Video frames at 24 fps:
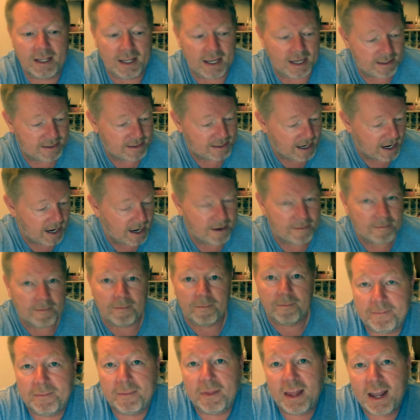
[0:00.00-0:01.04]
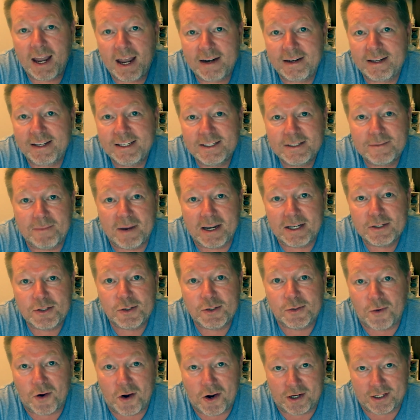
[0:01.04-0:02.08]
at time. That is my
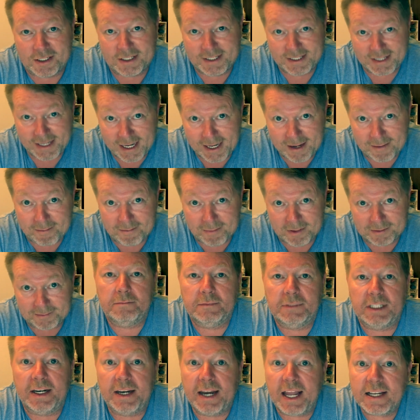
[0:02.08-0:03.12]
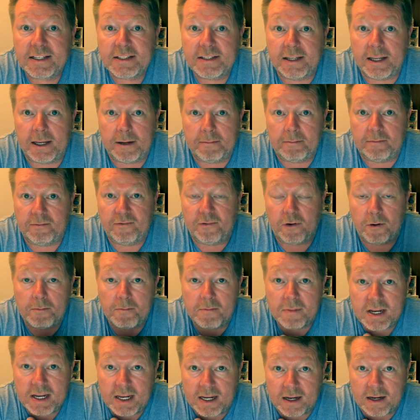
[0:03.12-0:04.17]
strongest tip. The next tip for
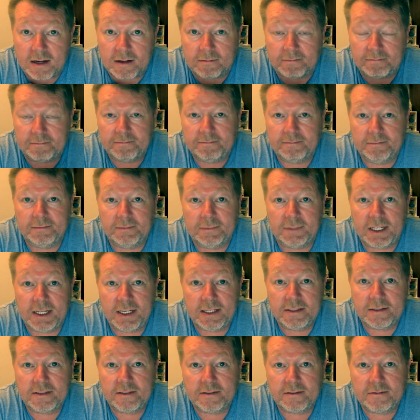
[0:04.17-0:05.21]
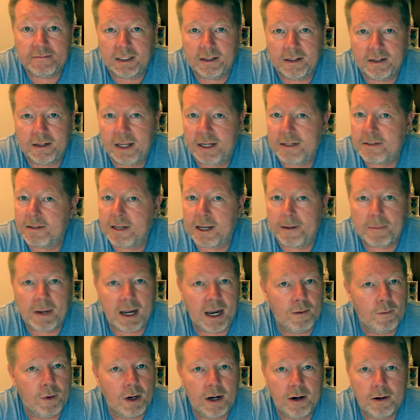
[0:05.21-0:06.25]
me is, next time I
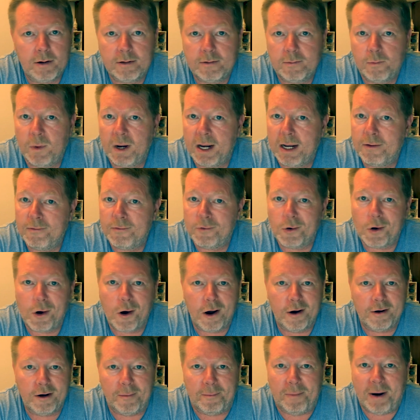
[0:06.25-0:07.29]
will not wait for other